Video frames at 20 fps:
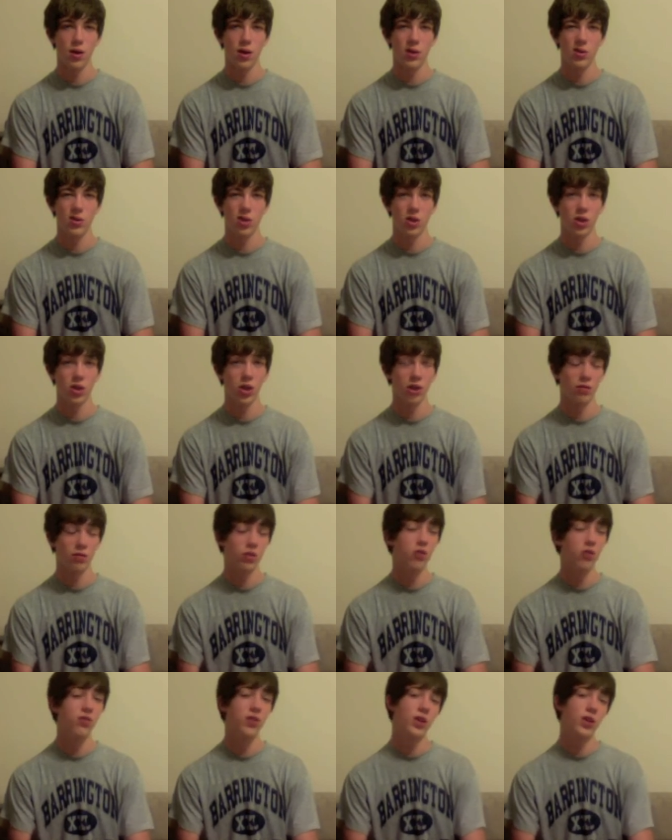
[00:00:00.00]
So I should have
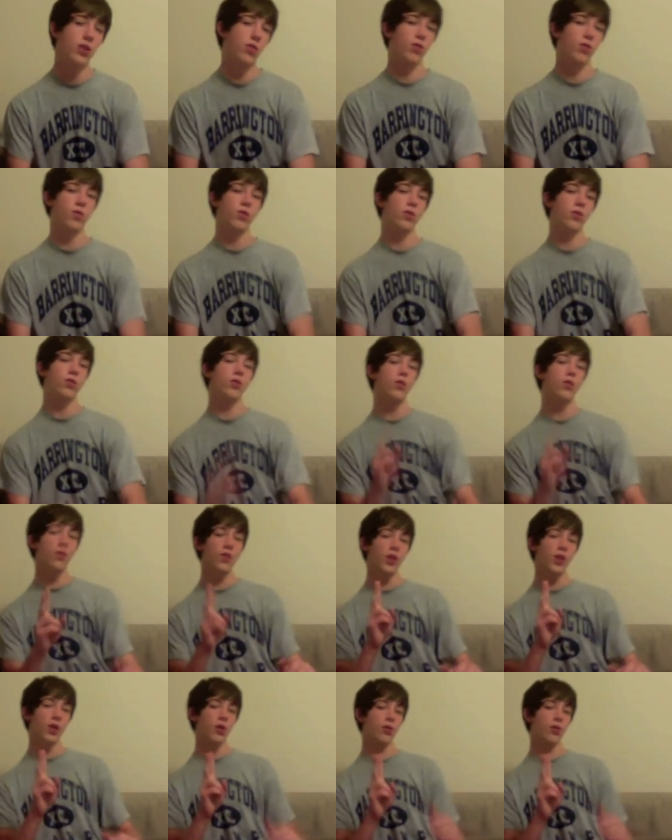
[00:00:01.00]
two videos
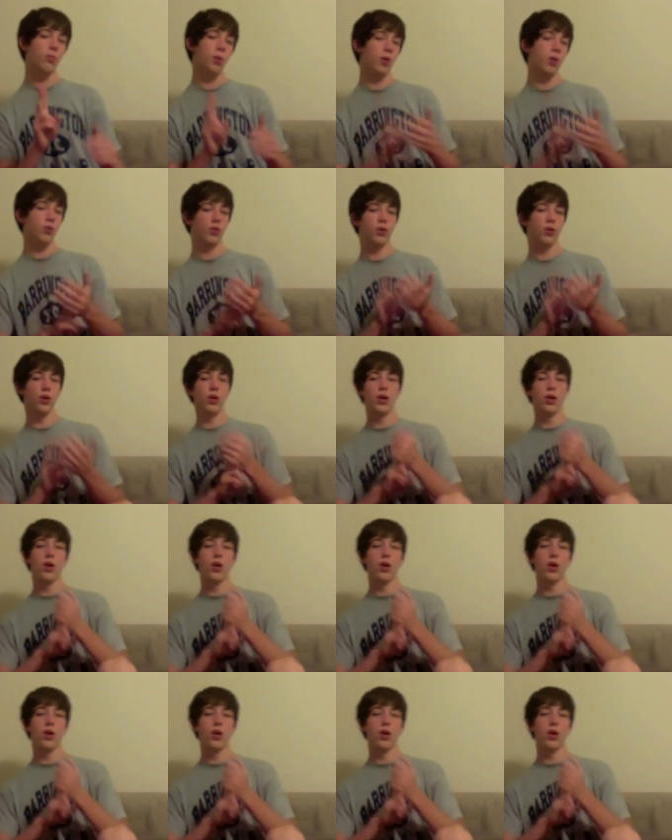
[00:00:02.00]
posted